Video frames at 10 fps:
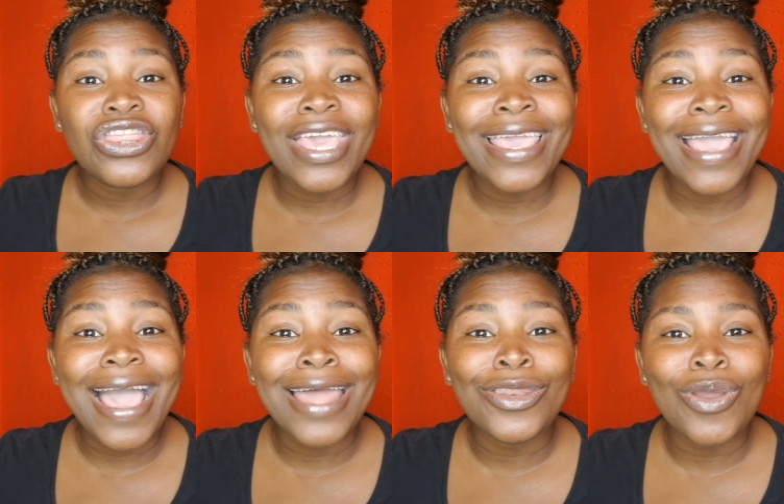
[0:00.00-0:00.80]
They
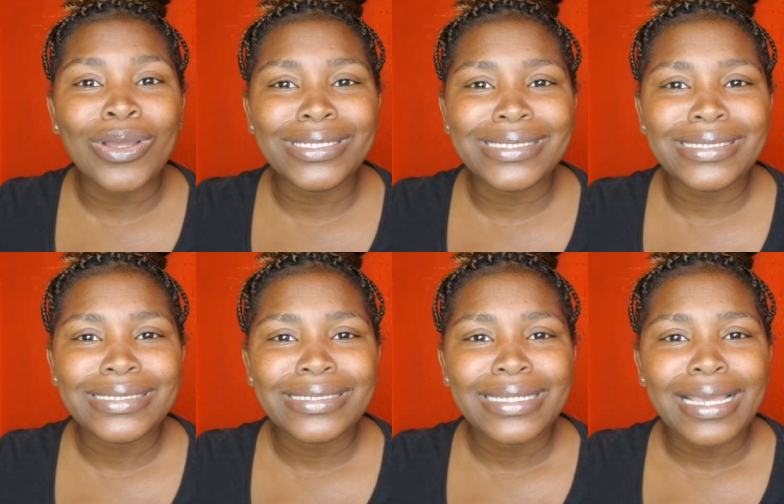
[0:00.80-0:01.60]
are not
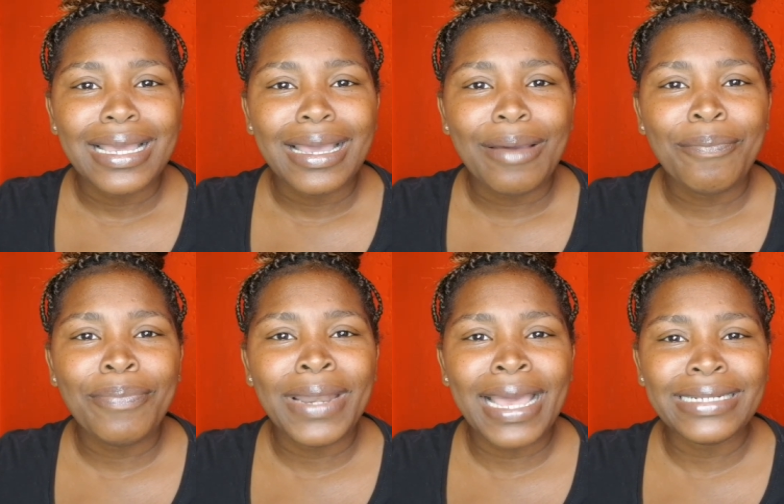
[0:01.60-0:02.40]

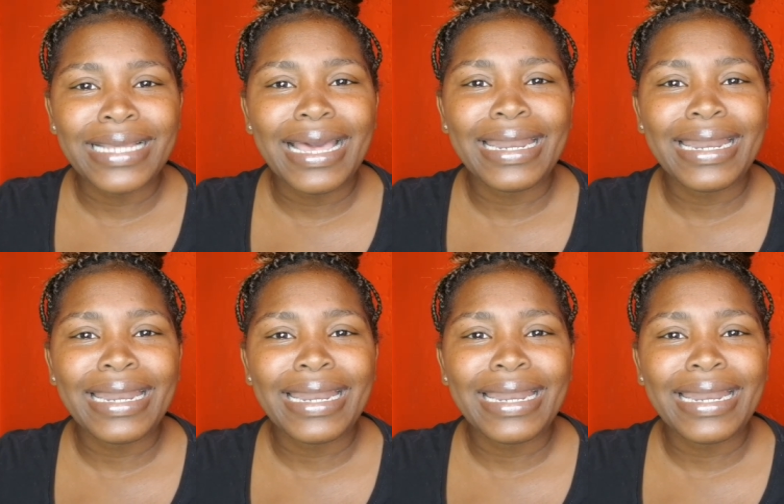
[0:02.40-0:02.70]
blood